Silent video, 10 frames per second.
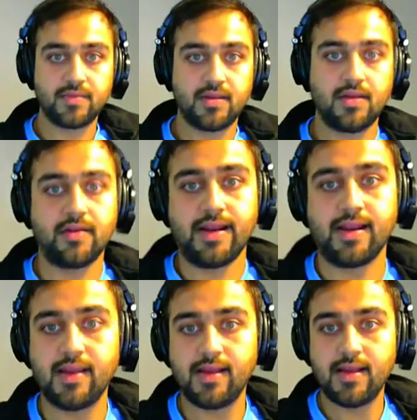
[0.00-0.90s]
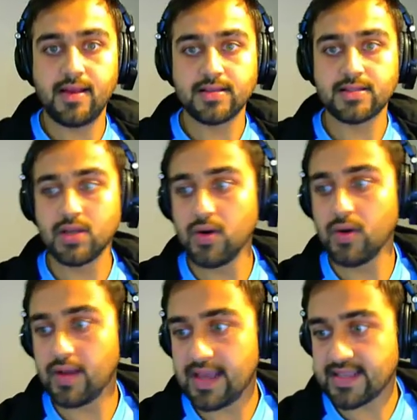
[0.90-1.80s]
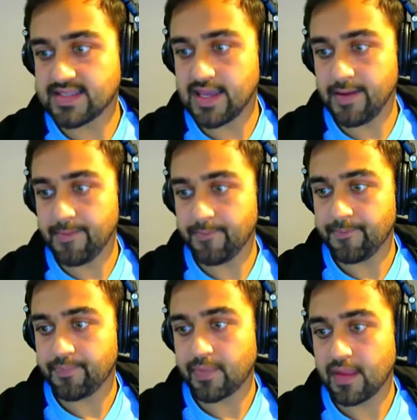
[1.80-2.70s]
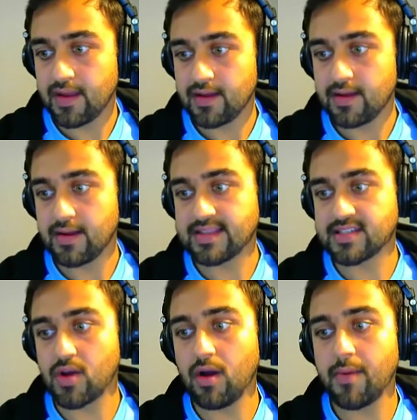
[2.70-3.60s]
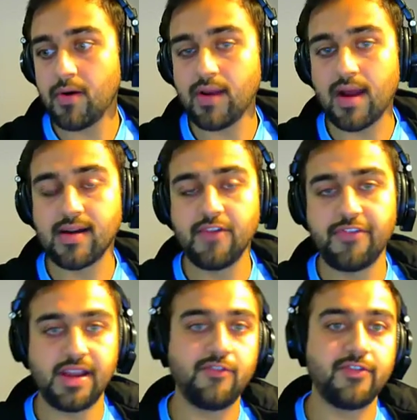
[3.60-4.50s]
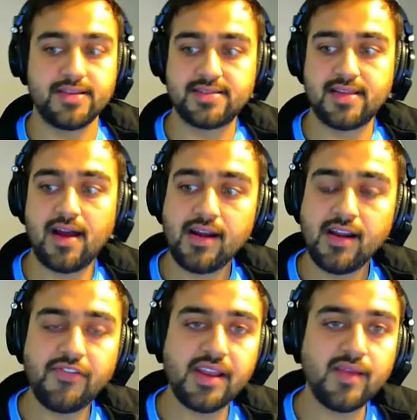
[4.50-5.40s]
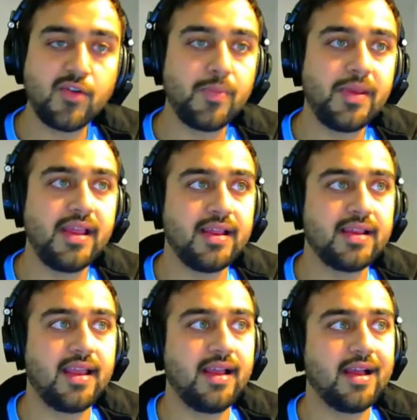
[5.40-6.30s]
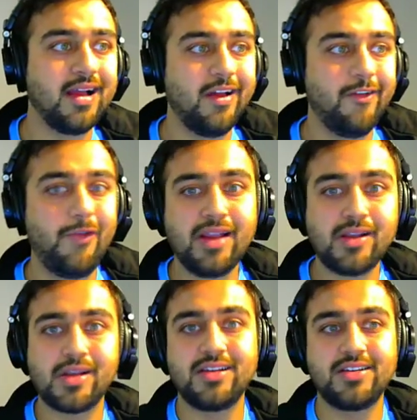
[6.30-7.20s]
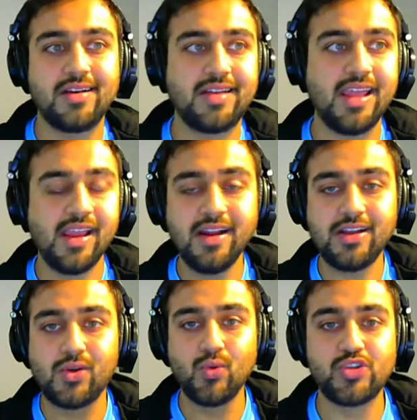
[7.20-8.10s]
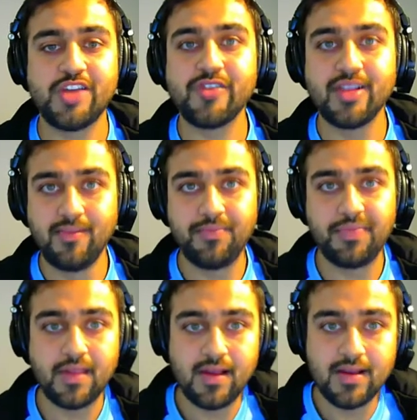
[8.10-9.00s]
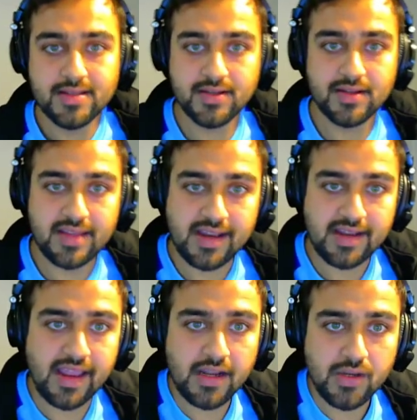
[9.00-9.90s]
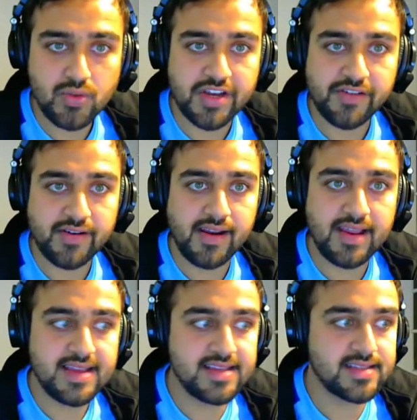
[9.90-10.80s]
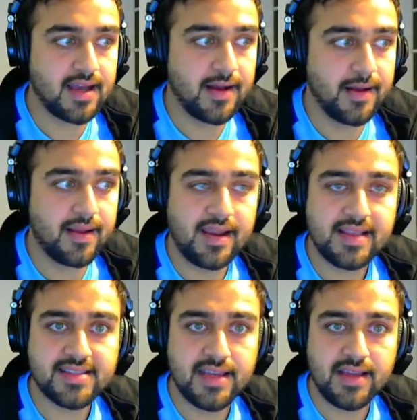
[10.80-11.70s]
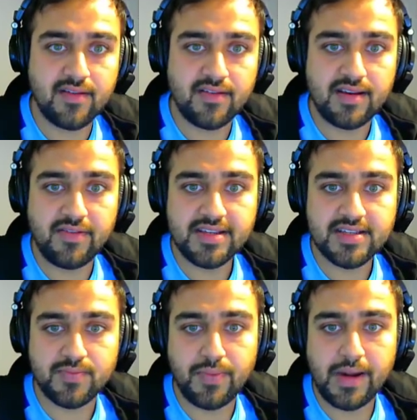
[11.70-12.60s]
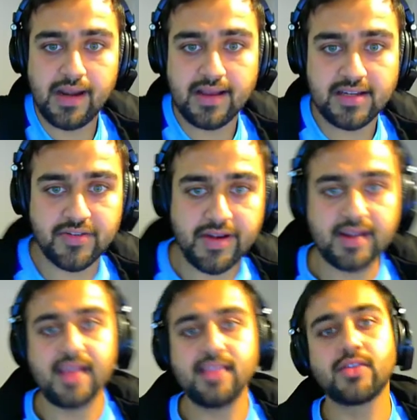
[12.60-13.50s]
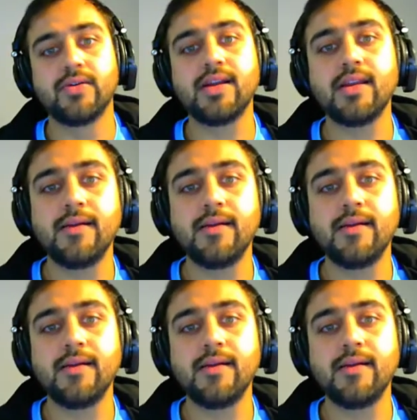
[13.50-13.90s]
All right. So let's talk about underfitting first. Underfitting would be like we are taking it too general. So taking it too general is let's say we just build a straight line through it,